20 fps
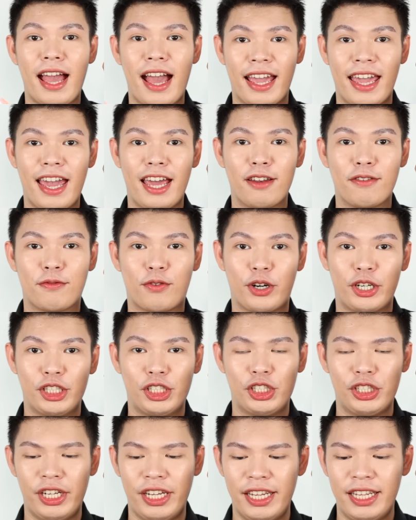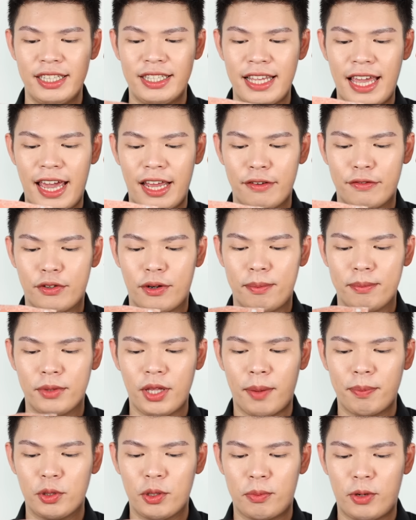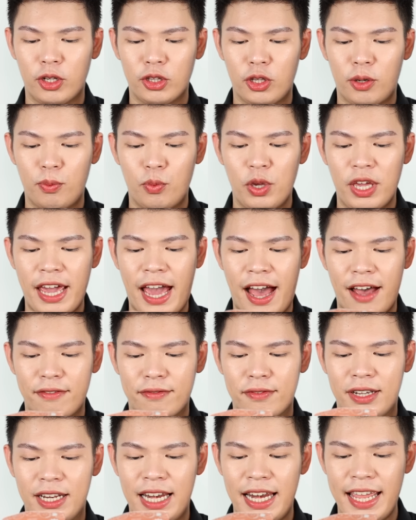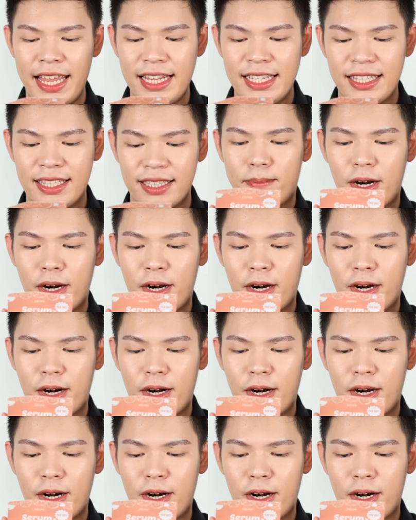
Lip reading: Again, 4 shades. And from top to bottom, we have Glazed,